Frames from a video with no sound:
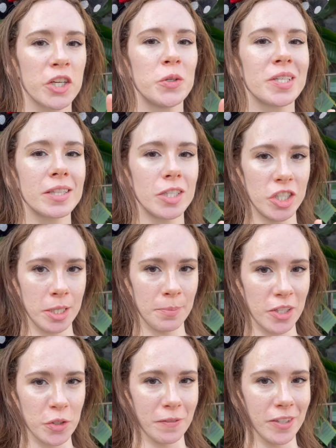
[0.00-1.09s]
Using the Genie
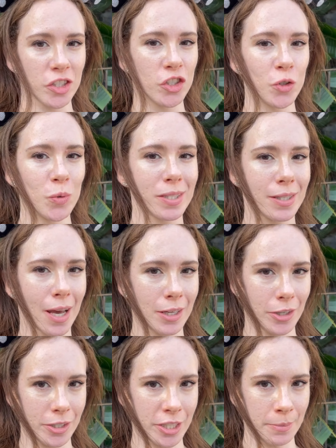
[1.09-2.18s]
Plus service to set
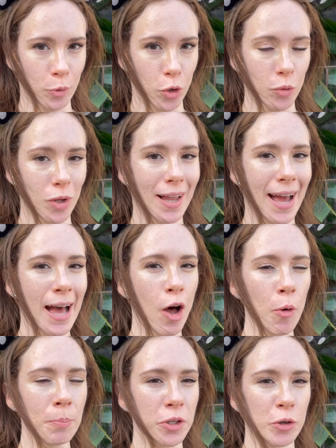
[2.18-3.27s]
your tip board will
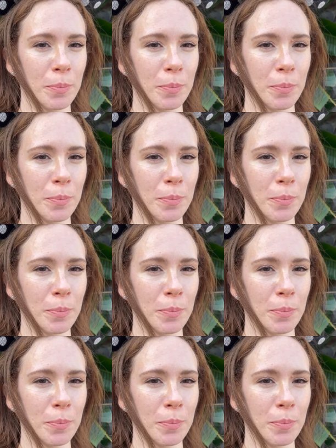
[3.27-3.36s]
help you